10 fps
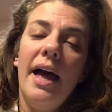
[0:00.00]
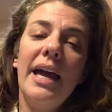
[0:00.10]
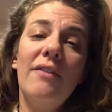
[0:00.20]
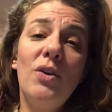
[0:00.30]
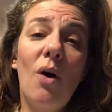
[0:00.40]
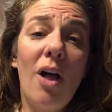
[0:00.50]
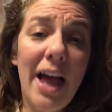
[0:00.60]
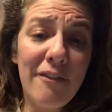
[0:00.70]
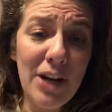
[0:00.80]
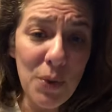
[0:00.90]
if you all
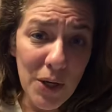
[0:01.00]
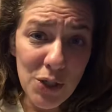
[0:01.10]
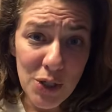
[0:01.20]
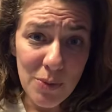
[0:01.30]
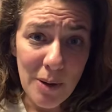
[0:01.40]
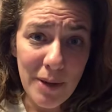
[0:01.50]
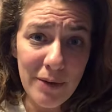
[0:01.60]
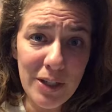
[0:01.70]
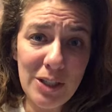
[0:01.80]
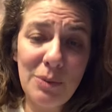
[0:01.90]
have any questions about my
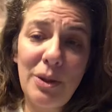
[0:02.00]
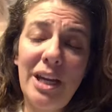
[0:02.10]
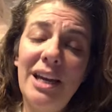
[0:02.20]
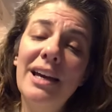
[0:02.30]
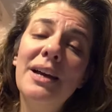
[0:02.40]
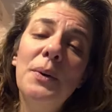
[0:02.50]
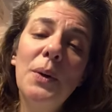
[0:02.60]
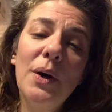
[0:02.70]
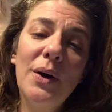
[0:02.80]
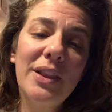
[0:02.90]
recipe,
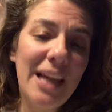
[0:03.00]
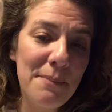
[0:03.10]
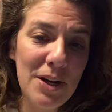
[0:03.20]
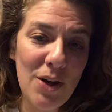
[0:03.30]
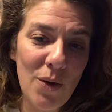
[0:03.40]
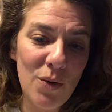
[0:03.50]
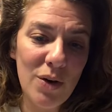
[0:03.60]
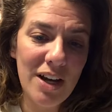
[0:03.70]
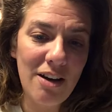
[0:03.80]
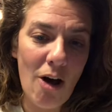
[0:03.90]
let me know.
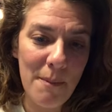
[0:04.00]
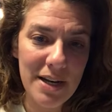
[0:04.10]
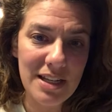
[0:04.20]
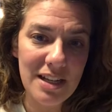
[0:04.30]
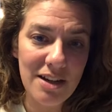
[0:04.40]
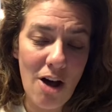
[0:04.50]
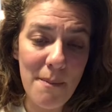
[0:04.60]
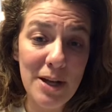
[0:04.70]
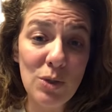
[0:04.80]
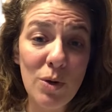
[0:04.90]
Comment in the
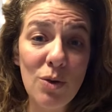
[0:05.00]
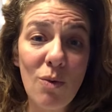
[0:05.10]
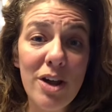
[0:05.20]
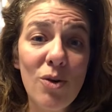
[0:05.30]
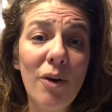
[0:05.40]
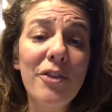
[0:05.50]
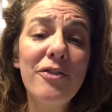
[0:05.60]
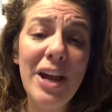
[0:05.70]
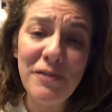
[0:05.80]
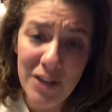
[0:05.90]
comments with what your
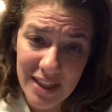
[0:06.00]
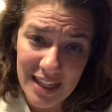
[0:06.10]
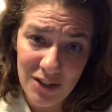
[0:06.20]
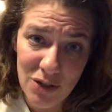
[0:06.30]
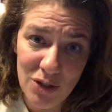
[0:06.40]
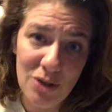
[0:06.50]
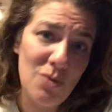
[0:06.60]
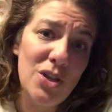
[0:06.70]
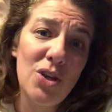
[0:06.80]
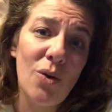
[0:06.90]
favorite thing to do
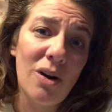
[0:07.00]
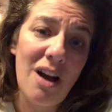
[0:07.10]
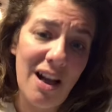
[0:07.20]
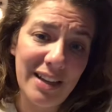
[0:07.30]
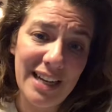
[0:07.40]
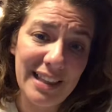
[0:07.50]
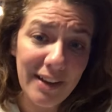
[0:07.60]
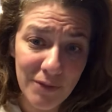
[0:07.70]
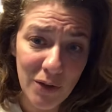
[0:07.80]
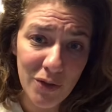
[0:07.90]
with your holiday
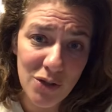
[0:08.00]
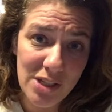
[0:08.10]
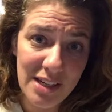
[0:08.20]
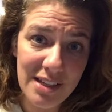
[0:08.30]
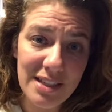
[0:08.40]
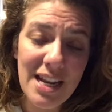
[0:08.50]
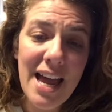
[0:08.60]
leftovers is.